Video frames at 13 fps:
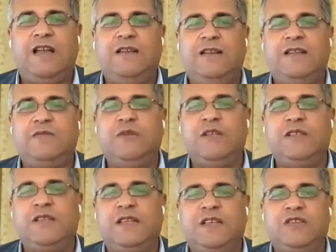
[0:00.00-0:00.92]
and this
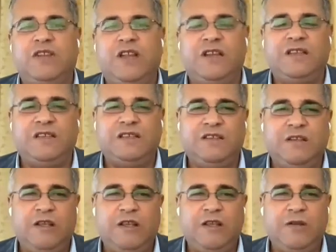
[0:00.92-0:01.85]
means that Israel
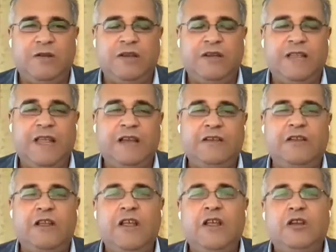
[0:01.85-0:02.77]
doesn't uh,
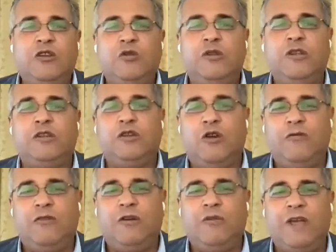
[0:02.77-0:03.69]
intend to
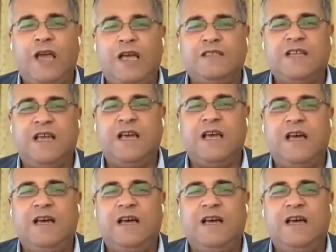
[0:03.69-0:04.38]
withdraw from Gaza